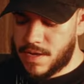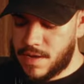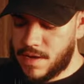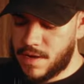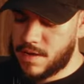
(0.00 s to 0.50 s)

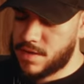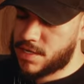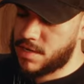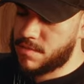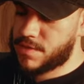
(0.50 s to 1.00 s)
uh,
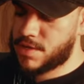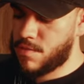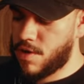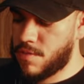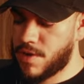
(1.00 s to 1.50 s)
some
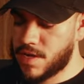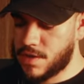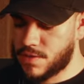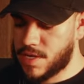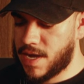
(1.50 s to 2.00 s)
small
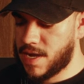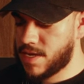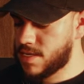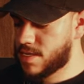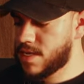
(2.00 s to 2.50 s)
bongo
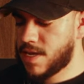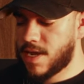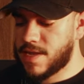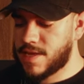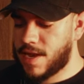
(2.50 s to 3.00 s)
ties,
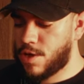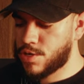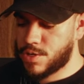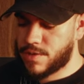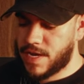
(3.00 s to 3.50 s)
and then I
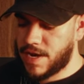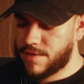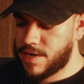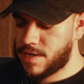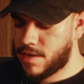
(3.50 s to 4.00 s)
also
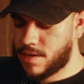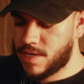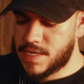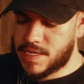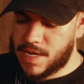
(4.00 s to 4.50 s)
carry
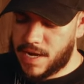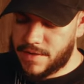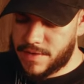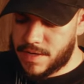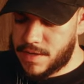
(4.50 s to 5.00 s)
inside
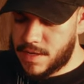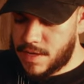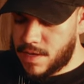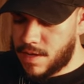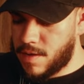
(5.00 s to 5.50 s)
of it
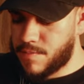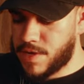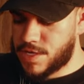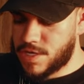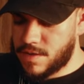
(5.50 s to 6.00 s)
a bunch